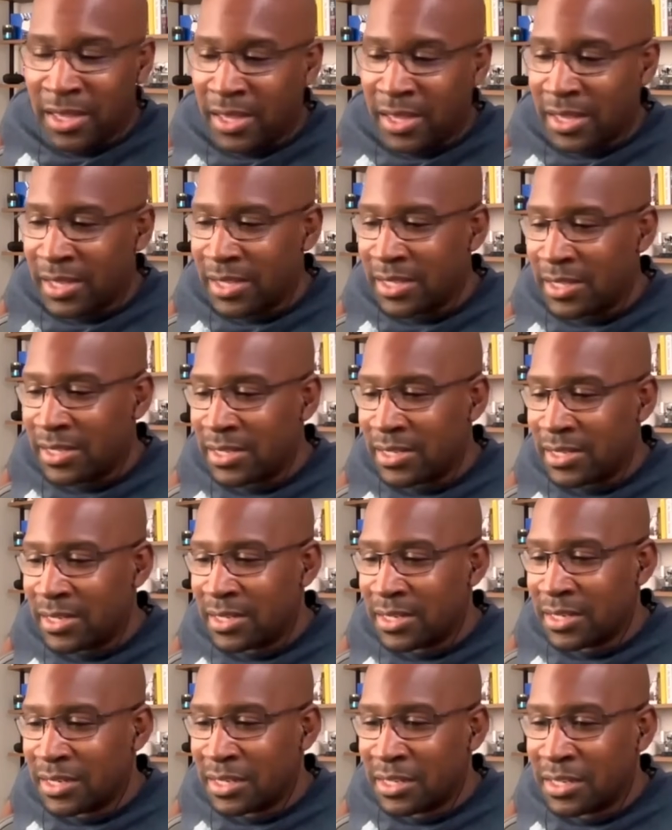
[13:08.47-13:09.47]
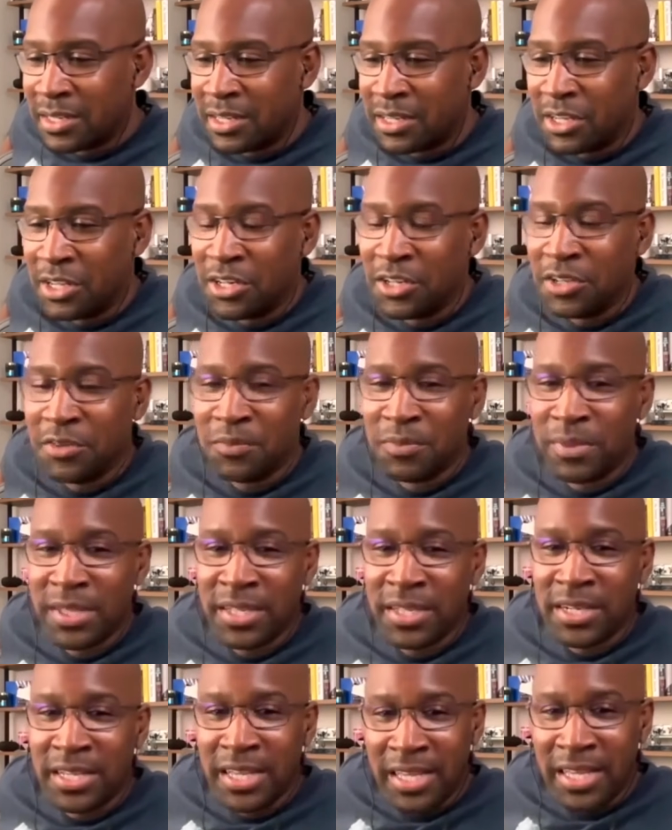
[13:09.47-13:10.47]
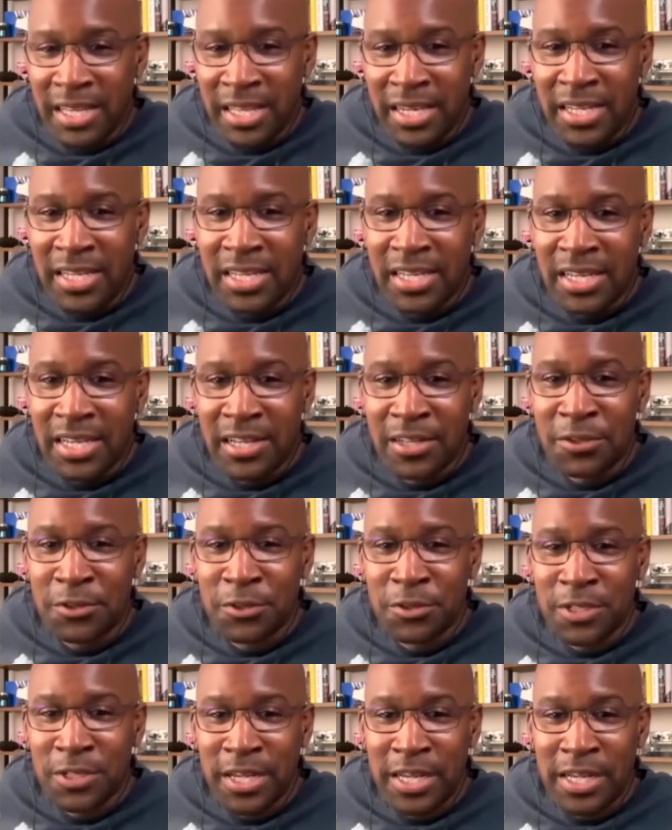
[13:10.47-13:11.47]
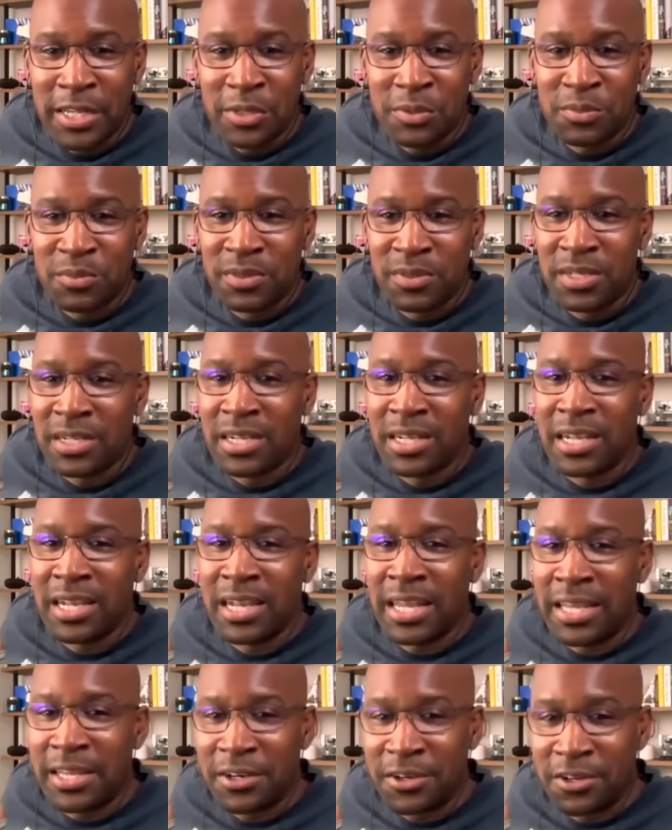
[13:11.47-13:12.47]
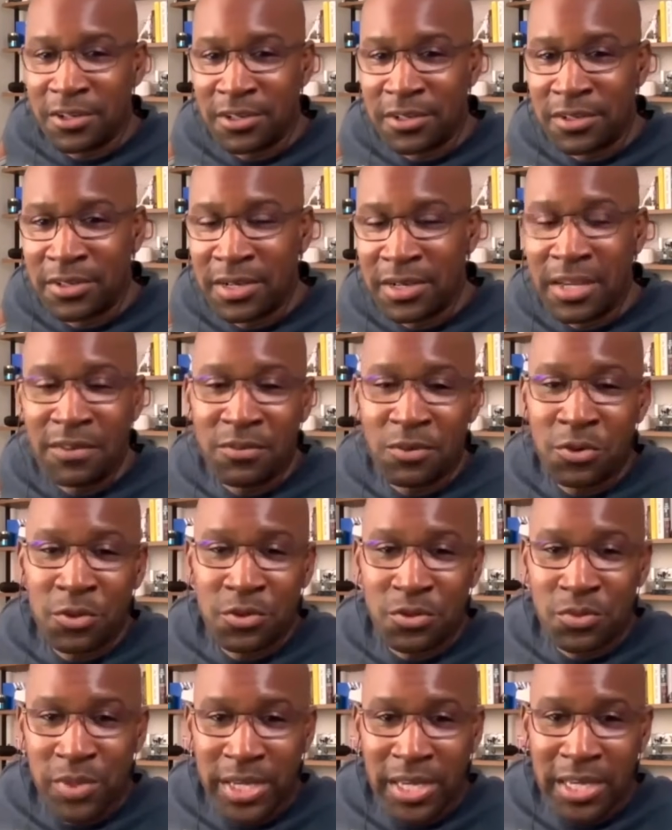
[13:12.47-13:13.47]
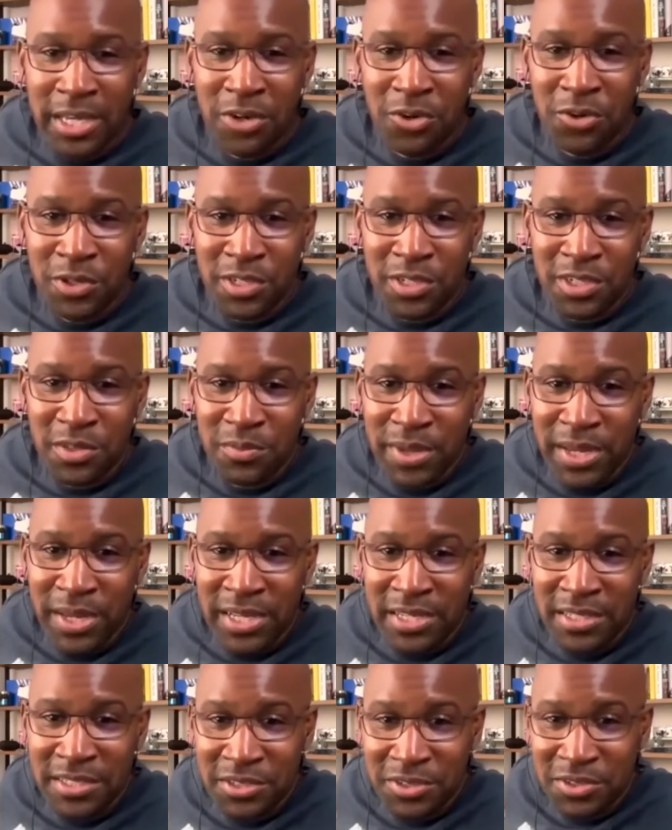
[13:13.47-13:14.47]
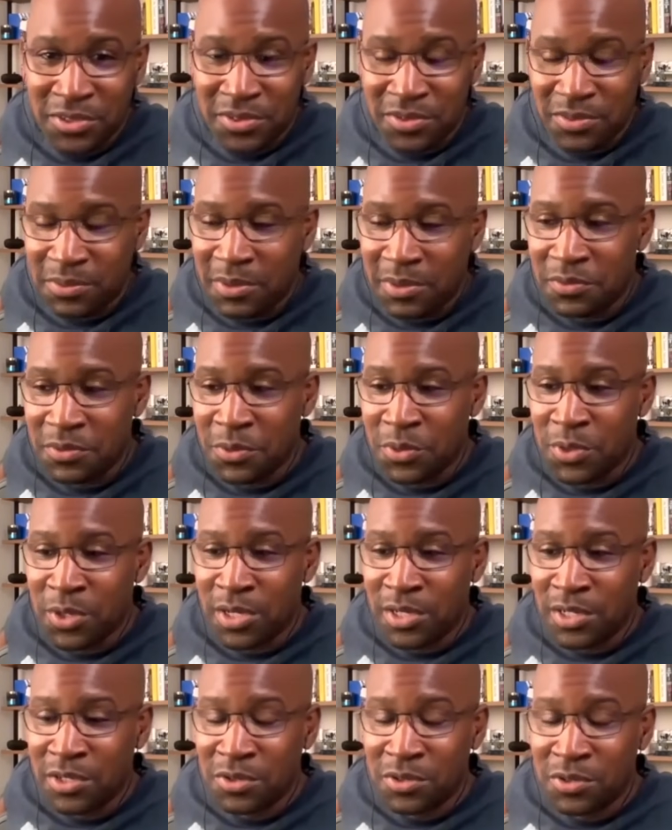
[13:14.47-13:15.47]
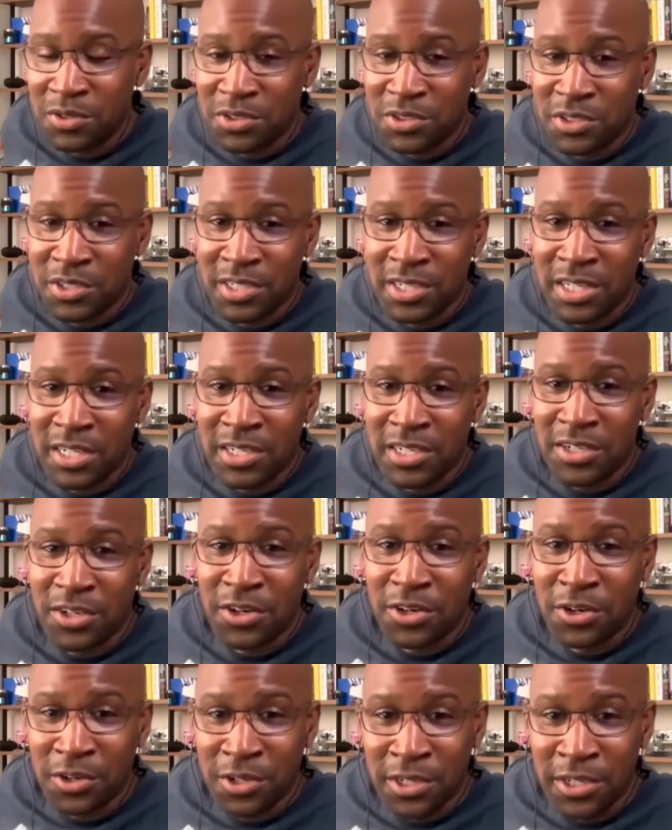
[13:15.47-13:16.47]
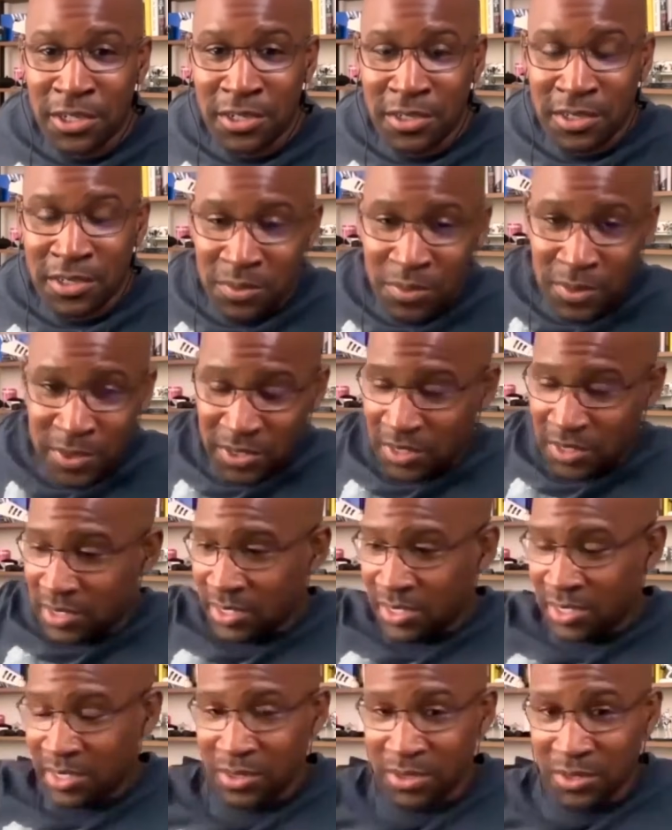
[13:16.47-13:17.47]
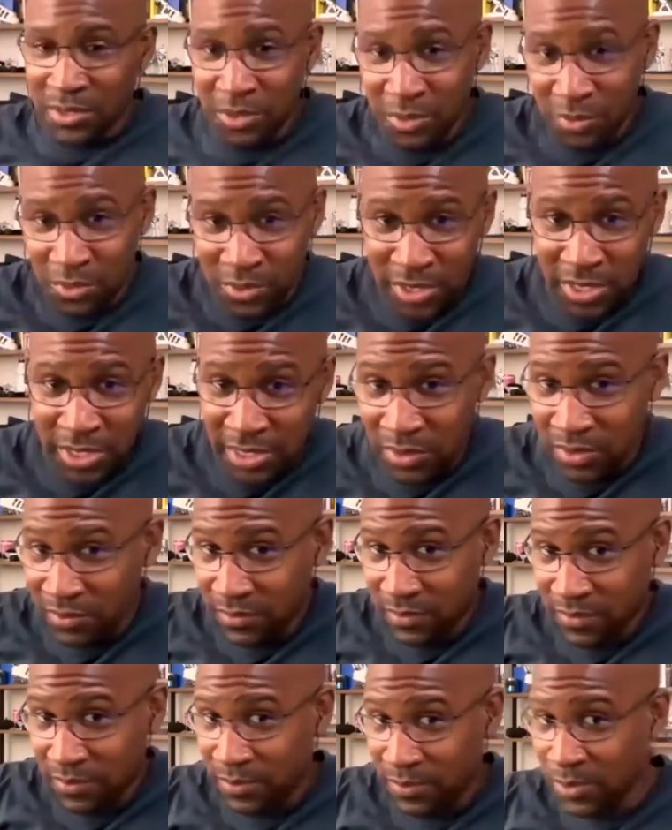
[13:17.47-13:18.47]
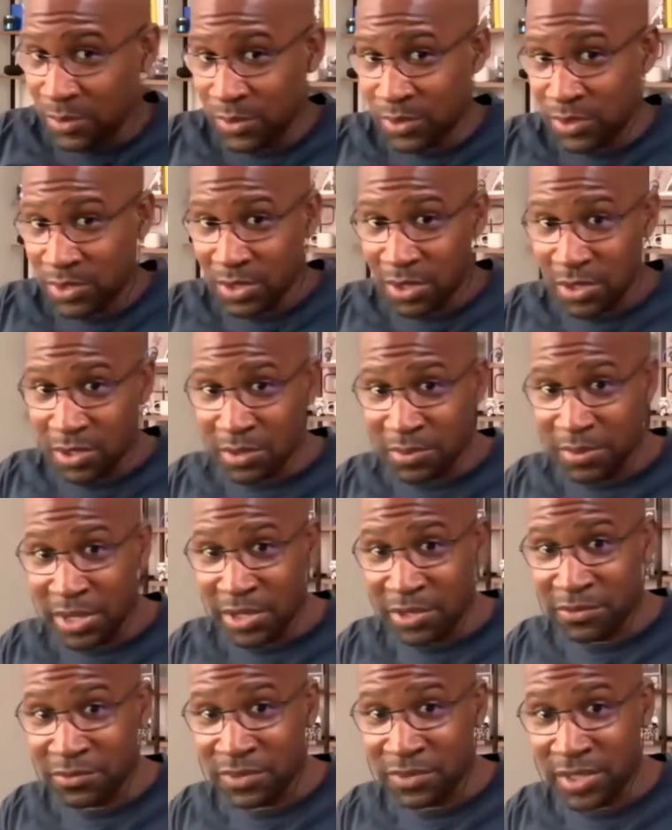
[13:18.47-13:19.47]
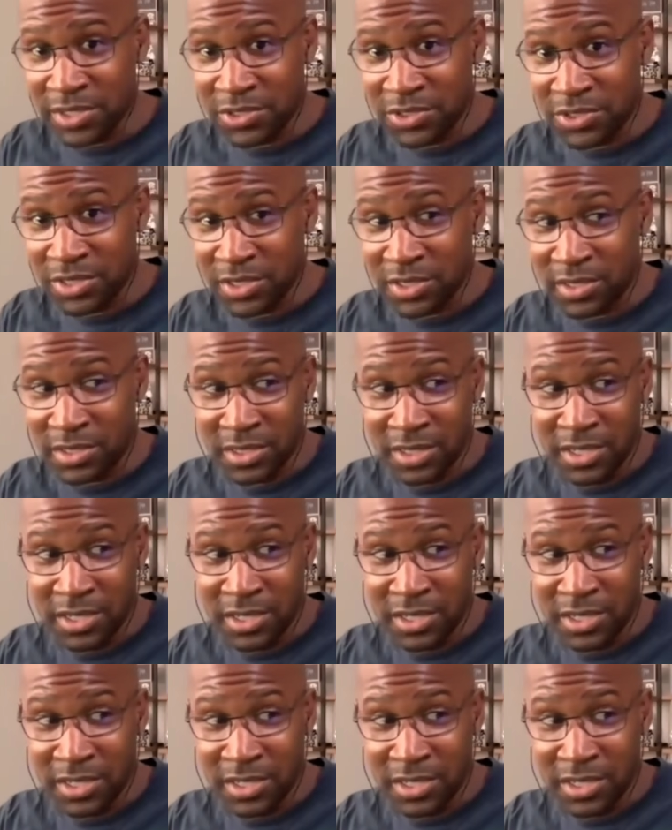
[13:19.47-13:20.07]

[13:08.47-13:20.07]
And could it have been any other time later? Now, of course, we can't go into the past. So if you were going to do it, you should have done it earlier, especially like you were saying, if you were talking about inflation,